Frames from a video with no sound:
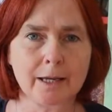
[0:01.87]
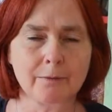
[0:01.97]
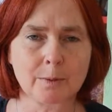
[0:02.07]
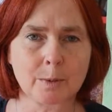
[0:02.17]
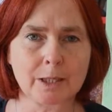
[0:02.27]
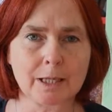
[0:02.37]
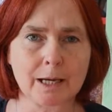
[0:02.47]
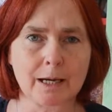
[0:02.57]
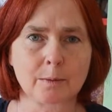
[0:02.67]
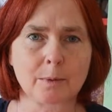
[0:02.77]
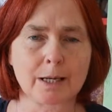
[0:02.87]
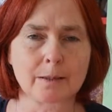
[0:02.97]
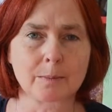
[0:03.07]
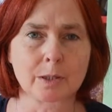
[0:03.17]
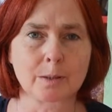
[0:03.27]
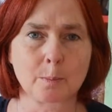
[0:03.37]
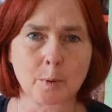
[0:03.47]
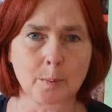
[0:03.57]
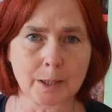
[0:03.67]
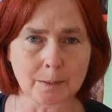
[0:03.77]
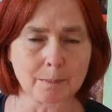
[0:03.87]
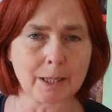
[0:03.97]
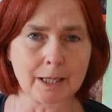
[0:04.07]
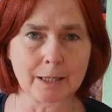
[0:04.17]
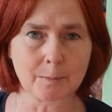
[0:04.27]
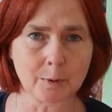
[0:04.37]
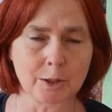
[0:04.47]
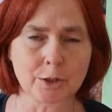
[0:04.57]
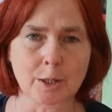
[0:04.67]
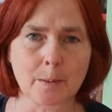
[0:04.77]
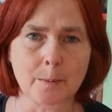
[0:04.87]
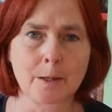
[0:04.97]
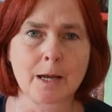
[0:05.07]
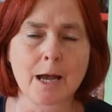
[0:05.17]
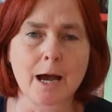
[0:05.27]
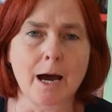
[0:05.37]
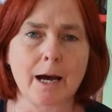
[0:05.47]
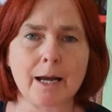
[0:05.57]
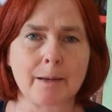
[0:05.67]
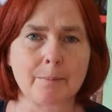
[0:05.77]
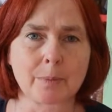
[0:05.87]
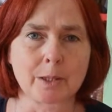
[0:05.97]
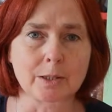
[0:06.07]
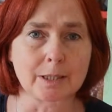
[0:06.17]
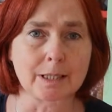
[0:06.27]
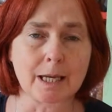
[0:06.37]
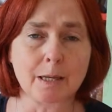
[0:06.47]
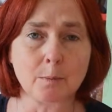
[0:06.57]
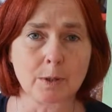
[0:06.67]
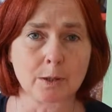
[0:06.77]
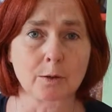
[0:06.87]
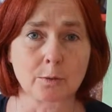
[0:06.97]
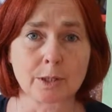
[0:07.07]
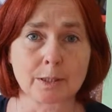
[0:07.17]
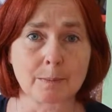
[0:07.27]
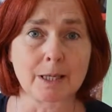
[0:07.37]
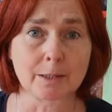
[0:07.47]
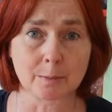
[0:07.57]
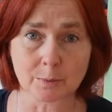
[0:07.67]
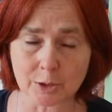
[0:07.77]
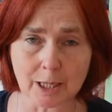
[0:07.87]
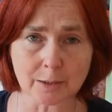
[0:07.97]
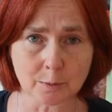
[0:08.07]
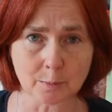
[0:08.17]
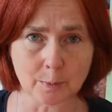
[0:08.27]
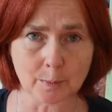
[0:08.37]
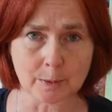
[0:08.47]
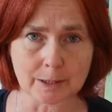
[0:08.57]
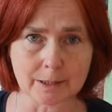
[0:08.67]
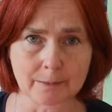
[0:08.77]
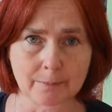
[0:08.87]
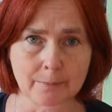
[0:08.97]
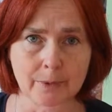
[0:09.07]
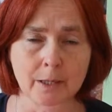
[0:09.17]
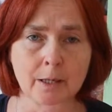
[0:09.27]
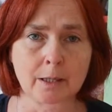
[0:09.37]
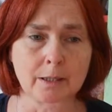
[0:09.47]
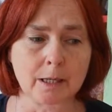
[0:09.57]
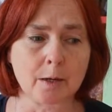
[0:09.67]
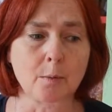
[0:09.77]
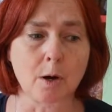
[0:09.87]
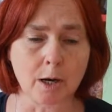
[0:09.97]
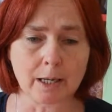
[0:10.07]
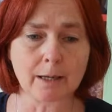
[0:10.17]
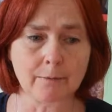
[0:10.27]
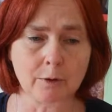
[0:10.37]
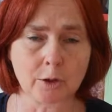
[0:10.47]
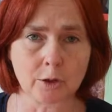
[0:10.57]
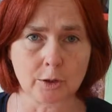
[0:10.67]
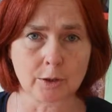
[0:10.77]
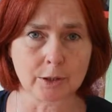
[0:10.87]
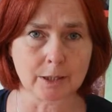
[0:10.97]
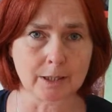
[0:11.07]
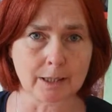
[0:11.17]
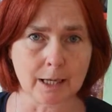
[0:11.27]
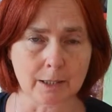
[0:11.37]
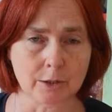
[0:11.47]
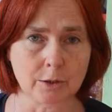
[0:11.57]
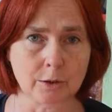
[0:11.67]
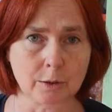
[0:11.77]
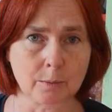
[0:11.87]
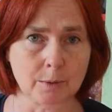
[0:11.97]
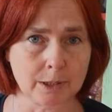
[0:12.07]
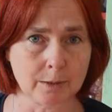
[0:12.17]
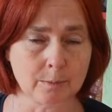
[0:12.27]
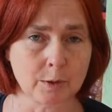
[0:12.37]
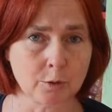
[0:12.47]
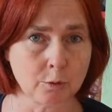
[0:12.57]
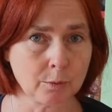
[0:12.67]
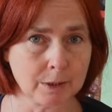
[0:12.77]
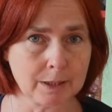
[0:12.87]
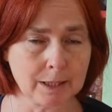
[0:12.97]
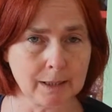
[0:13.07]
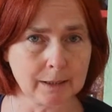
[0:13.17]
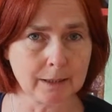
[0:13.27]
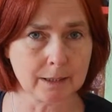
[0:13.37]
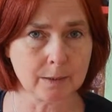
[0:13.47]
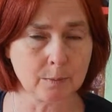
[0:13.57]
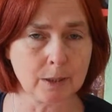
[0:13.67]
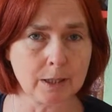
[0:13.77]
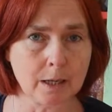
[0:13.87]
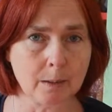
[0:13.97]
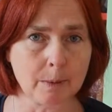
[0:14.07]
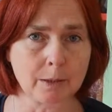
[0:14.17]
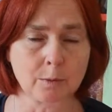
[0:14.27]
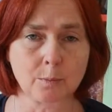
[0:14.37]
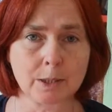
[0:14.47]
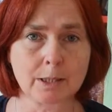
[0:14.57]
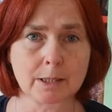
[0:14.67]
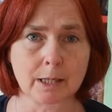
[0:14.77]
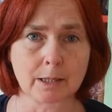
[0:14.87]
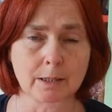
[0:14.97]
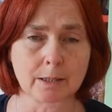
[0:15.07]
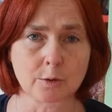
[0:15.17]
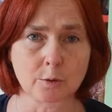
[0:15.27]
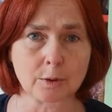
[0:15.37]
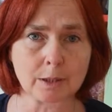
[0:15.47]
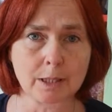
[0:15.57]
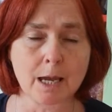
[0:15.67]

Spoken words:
everybody and welcome to the puppet making workshop. Today we are going to make some shadow puppets. Now I have heard that there was some storytelling this week about the wind and the sun,